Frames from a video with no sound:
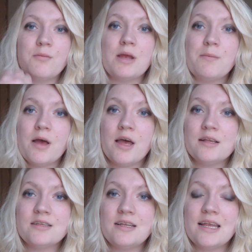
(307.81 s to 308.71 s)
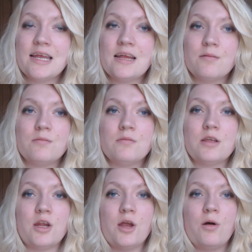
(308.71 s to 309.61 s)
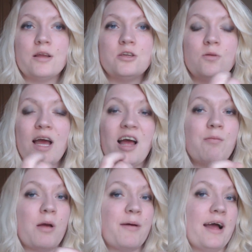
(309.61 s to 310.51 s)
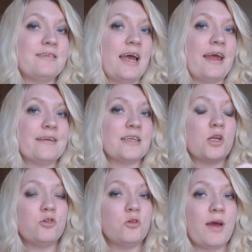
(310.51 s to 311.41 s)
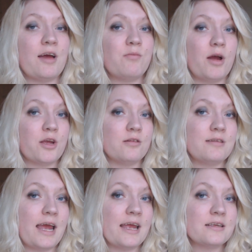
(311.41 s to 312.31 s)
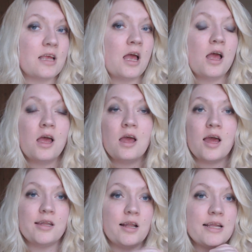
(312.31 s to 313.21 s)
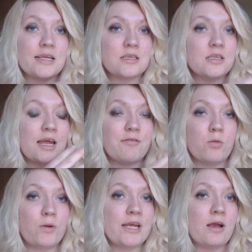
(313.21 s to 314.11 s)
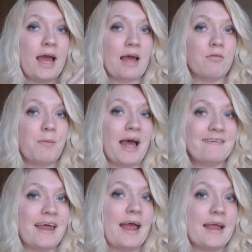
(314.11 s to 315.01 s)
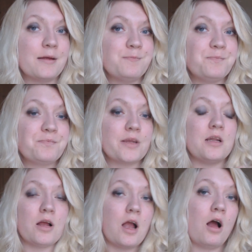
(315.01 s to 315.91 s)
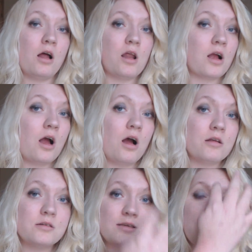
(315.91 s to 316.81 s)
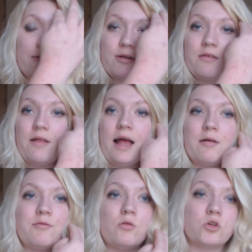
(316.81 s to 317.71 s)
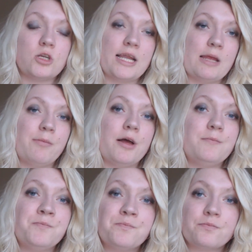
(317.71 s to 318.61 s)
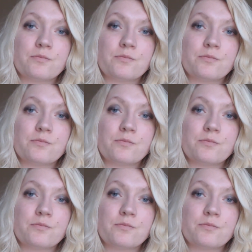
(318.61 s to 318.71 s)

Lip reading: For me personally, I do have my bad days and I do have my good days, and at least every week I have a bad day, and I can't get rid of that, unfortunately, but